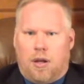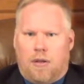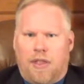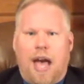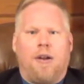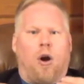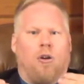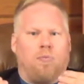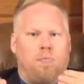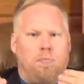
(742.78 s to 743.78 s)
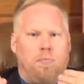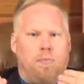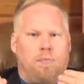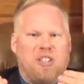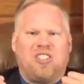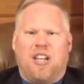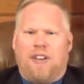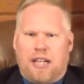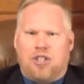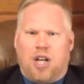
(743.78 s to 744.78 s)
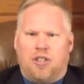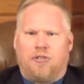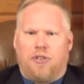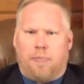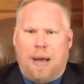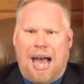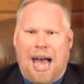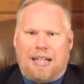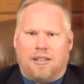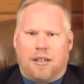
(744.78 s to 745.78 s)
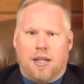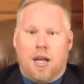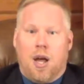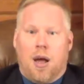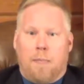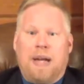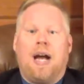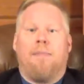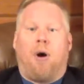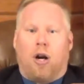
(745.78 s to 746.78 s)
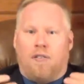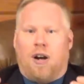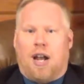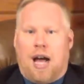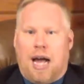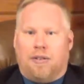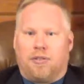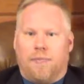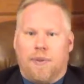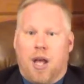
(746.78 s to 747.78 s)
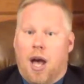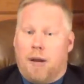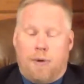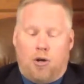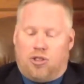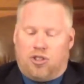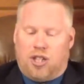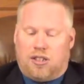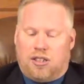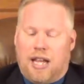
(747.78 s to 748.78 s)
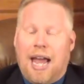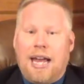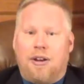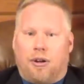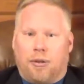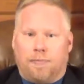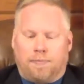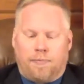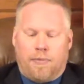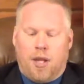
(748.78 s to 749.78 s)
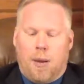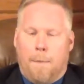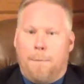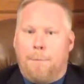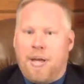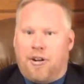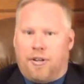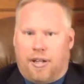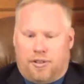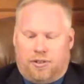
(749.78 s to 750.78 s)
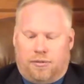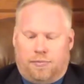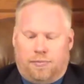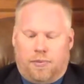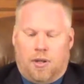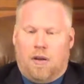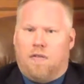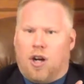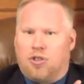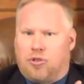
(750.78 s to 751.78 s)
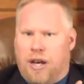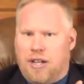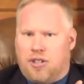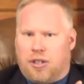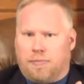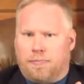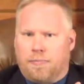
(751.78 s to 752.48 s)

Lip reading: that are specific just for the past become part of our lives. An emotion such as anger, bitterness, frustration,